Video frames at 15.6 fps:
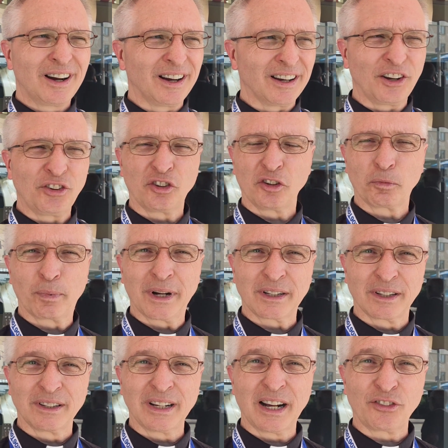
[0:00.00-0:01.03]
I
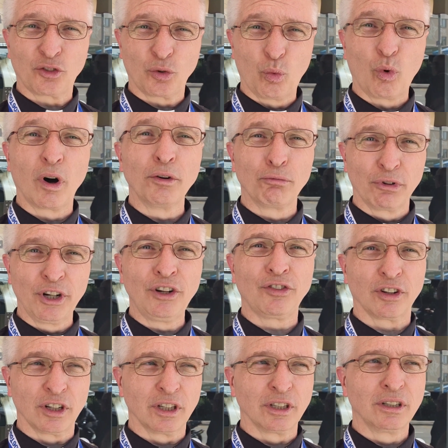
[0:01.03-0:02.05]
suspect that that's one
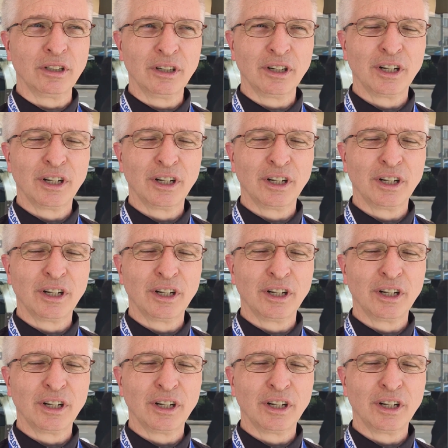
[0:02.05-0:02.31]
reason